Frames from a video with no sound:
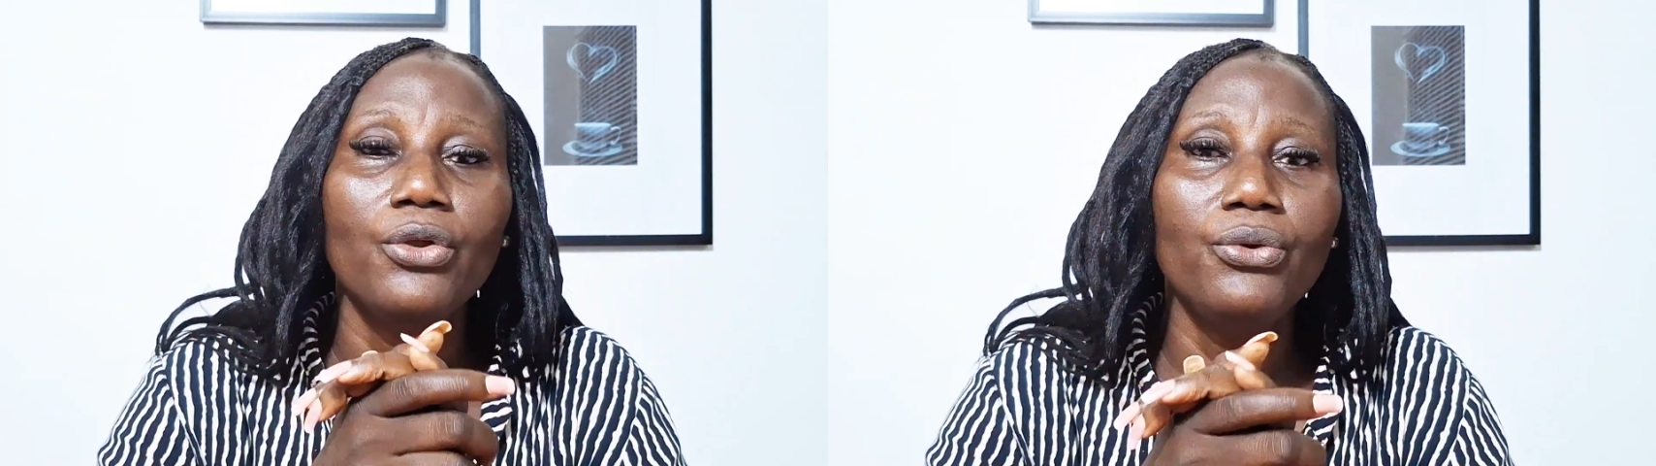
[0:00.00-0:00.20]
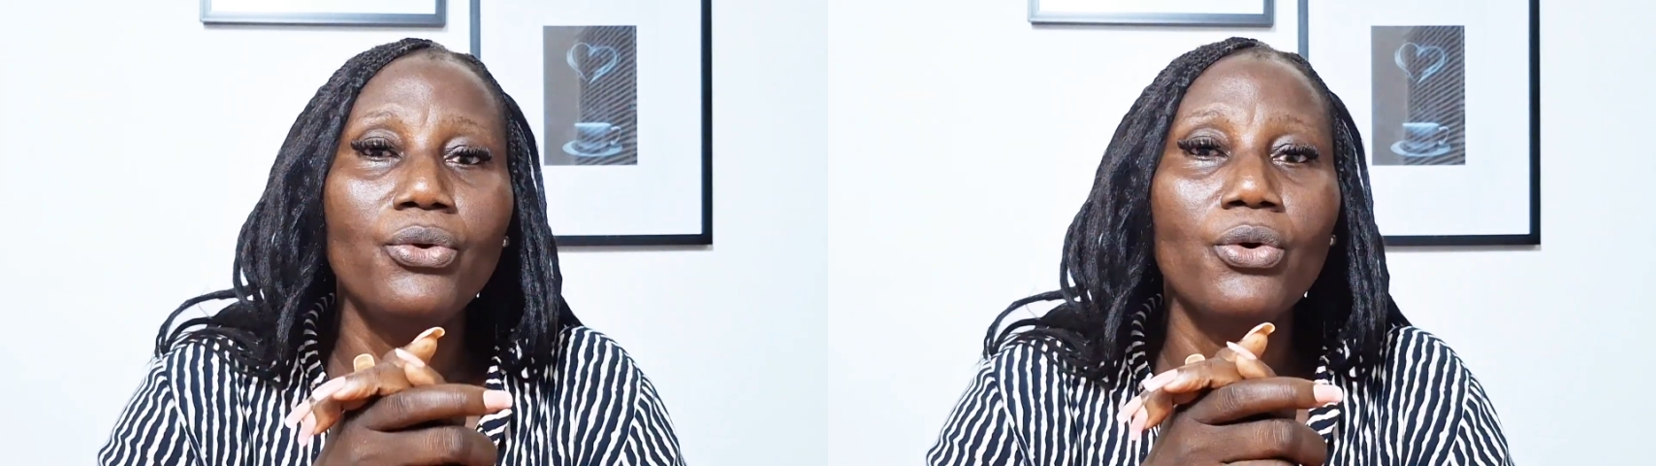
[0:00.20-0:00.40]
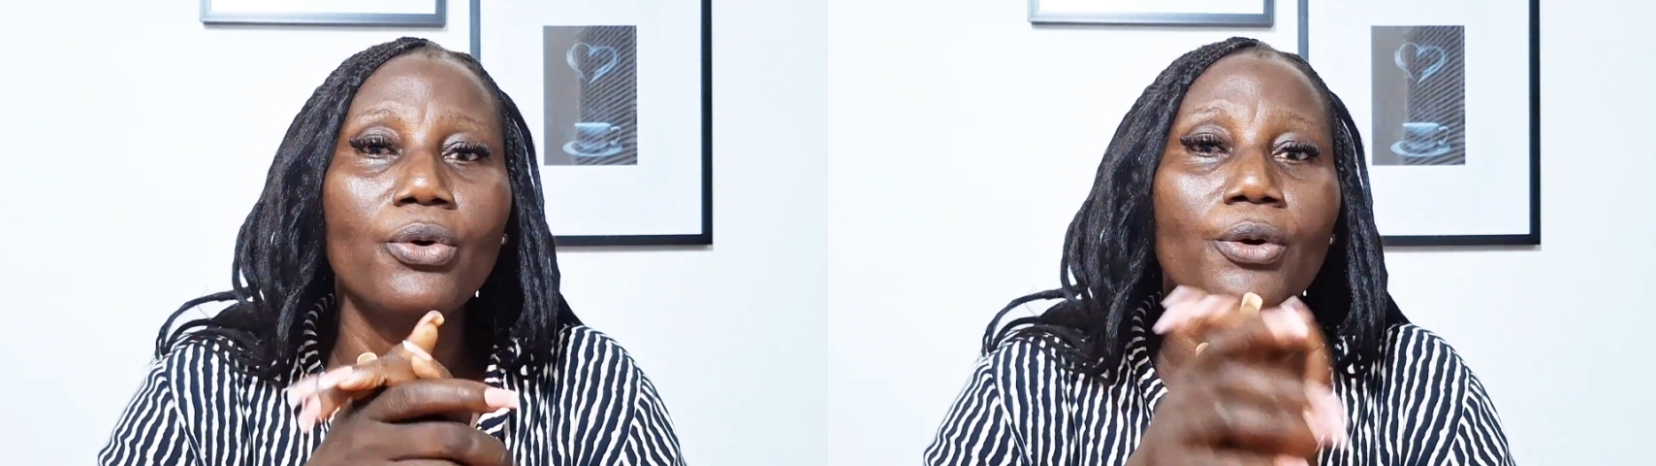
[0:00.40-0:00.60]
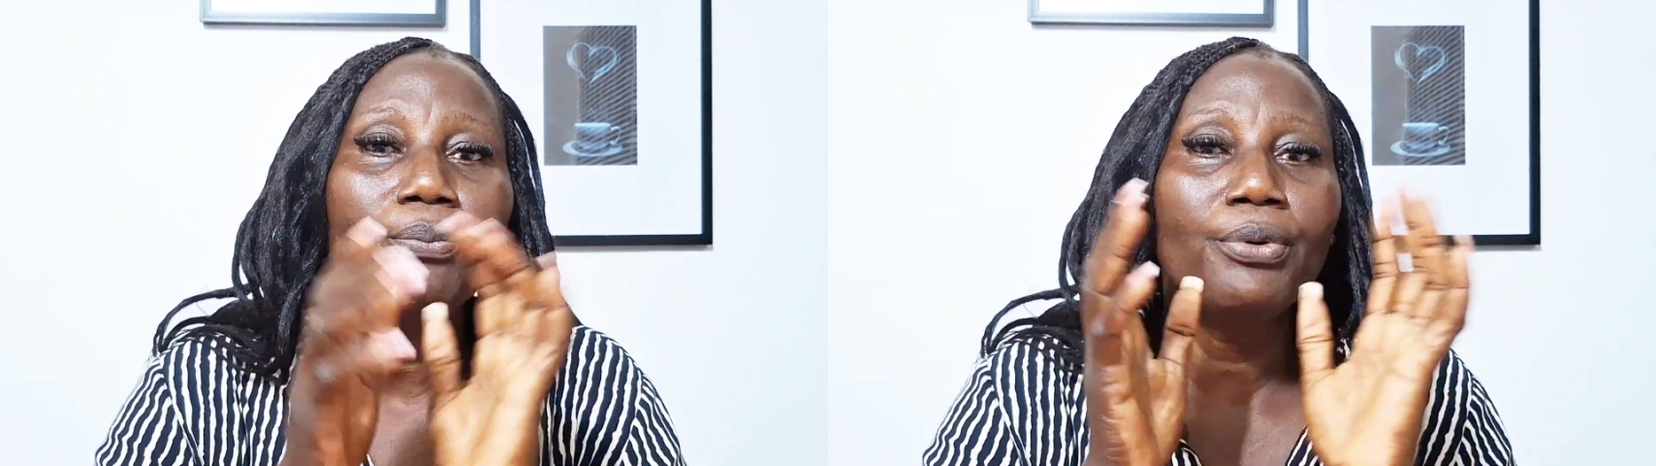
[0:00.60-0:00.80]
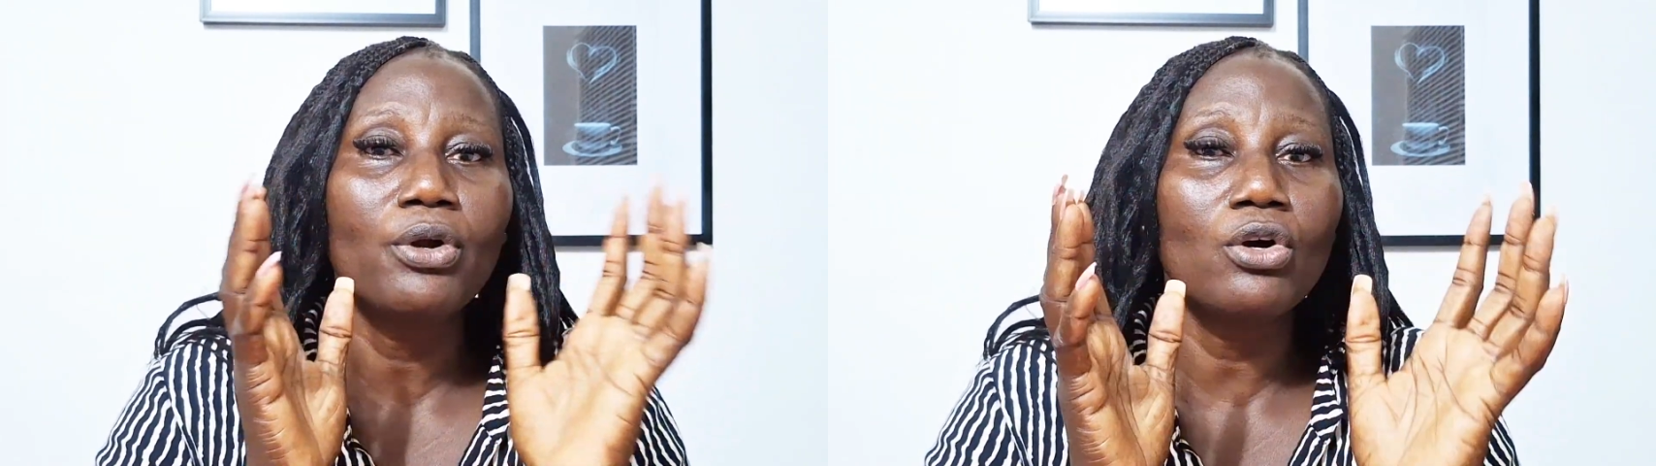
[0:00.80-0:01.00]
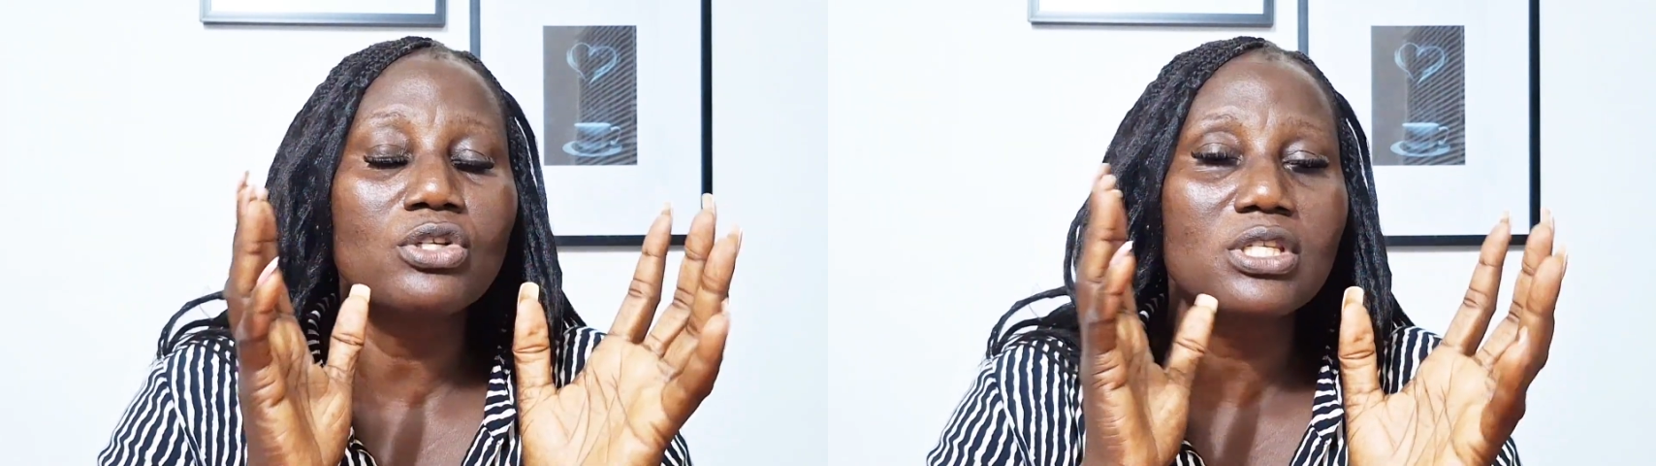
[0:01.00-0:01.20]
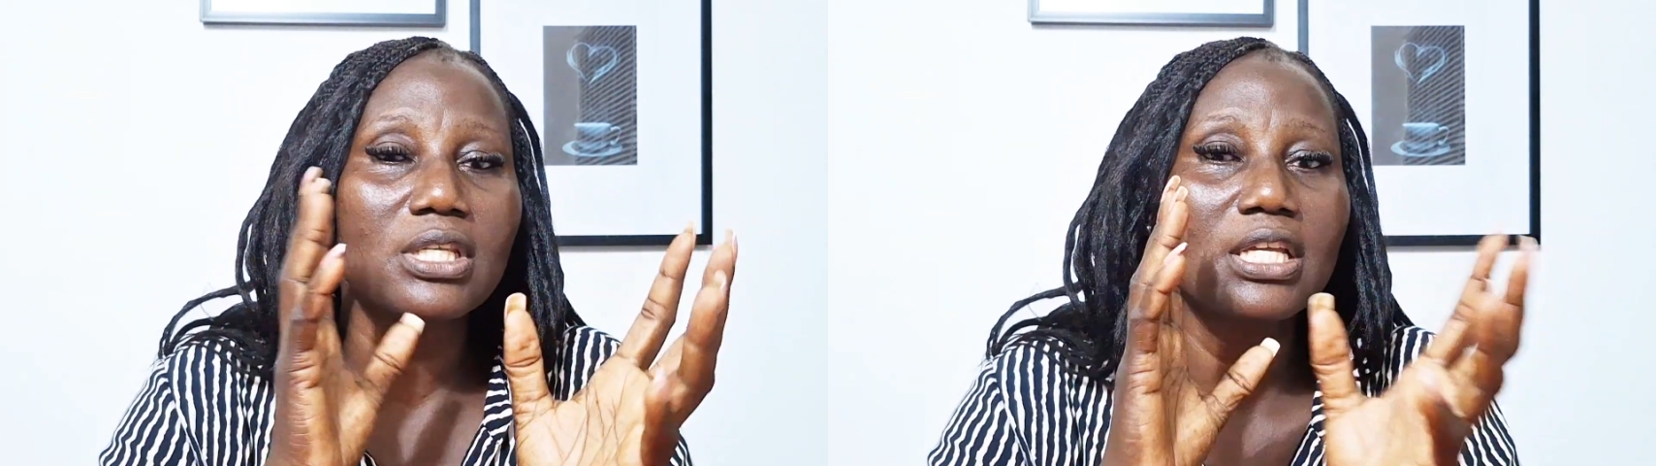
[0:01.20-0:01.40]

No, because